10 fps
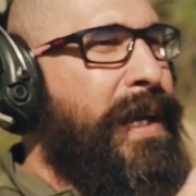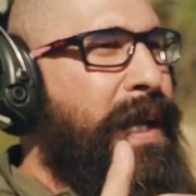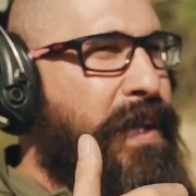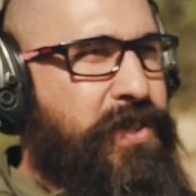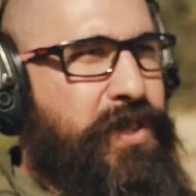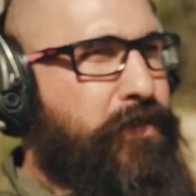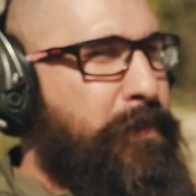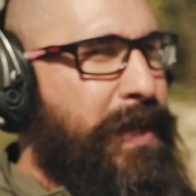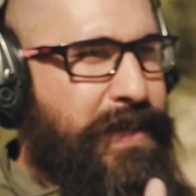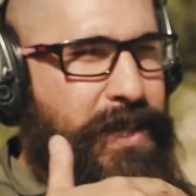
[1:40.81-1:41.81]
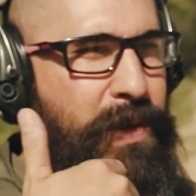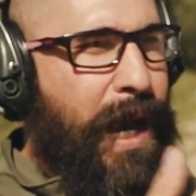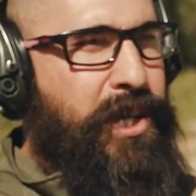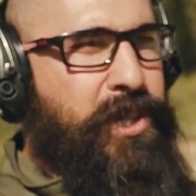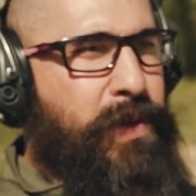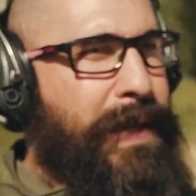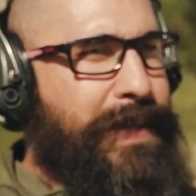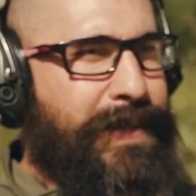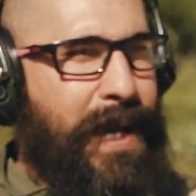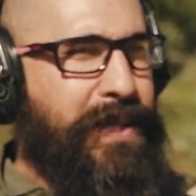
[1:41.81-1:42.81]
This is just for me to see you guys shooting,
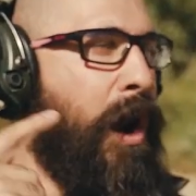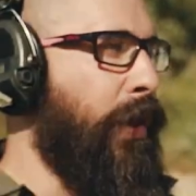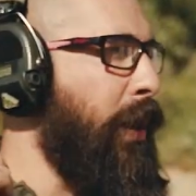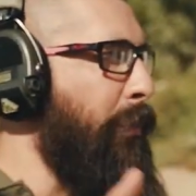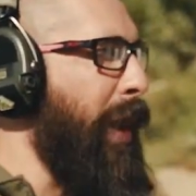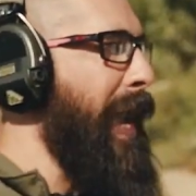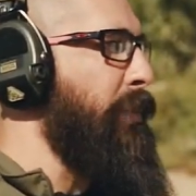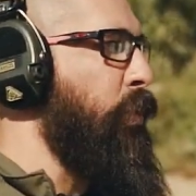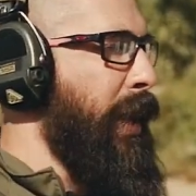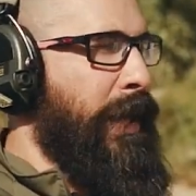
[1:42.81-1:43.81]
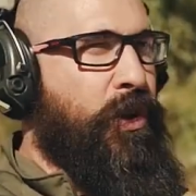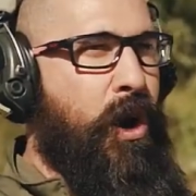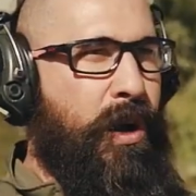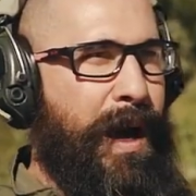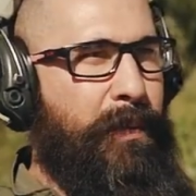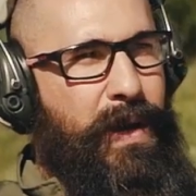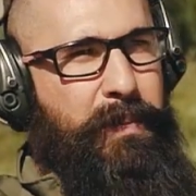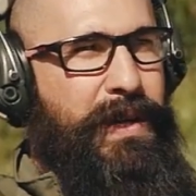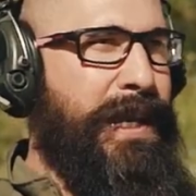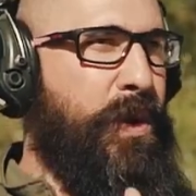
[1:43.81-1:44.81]
assess. I'll come by and we'll kind of talk about
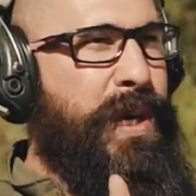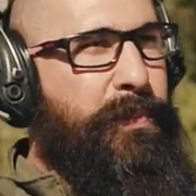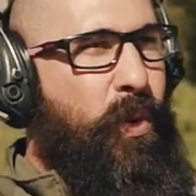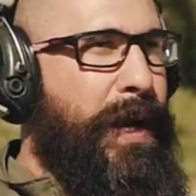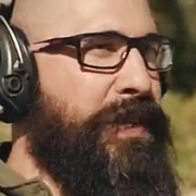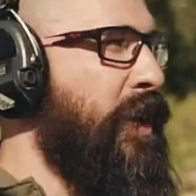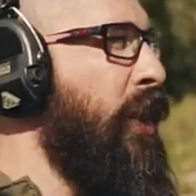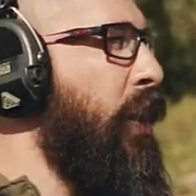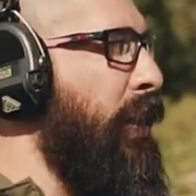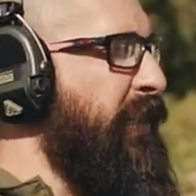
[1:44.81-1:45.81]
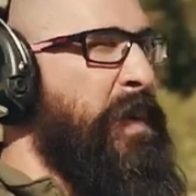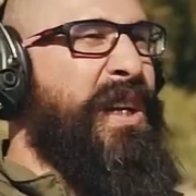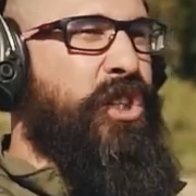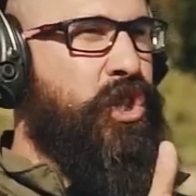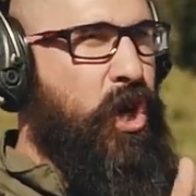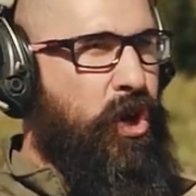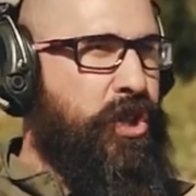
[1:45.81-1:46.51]
maybe any weak points or anything we can sure